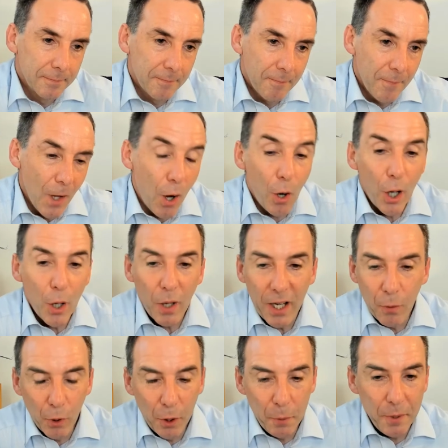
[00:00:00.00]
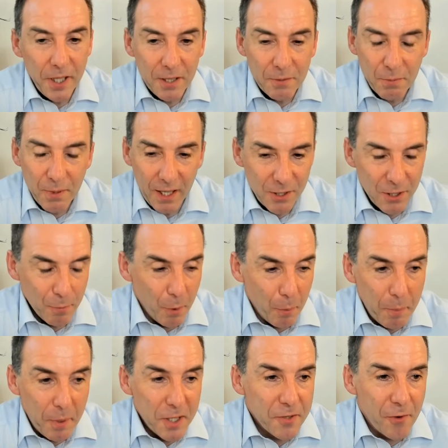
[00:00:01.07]
Oh, I would be. Some of my
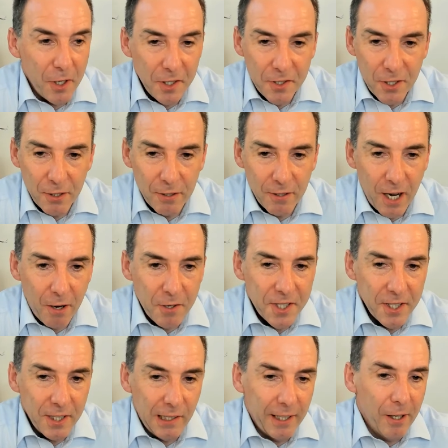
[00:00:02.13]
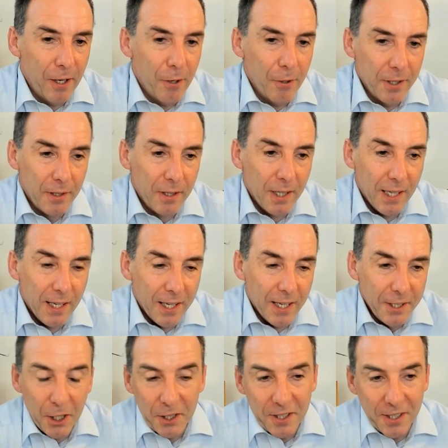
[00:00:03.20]
best friends are still there, and you
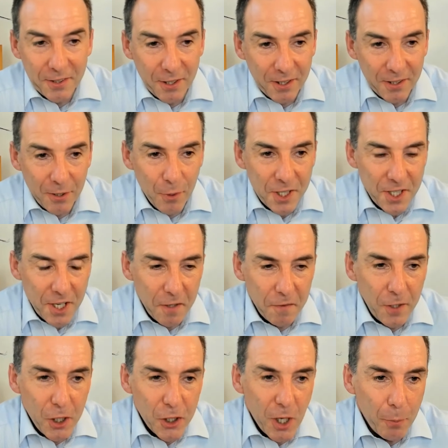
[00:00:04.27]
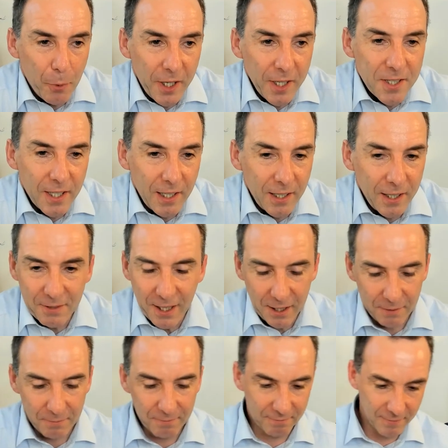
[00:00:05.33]
know the reason I finished up with Intel,
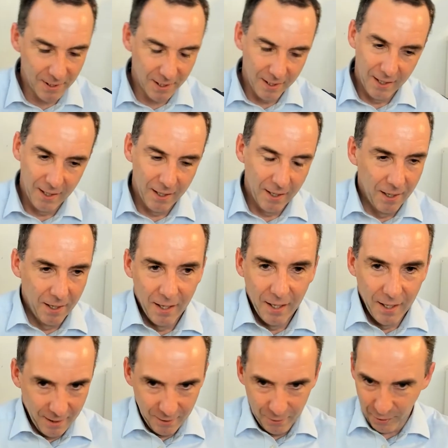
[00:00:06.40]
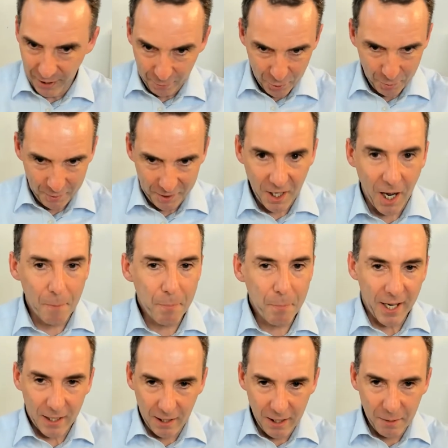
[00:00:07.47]
I when I was with
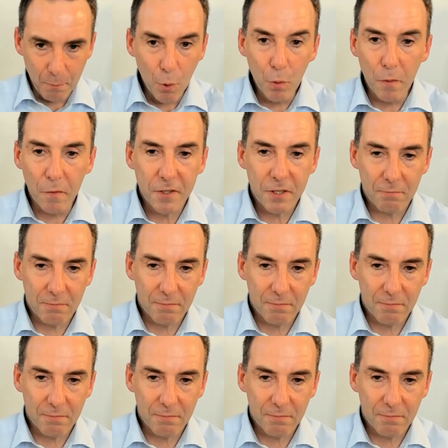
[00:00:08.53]
Compaq, I moved.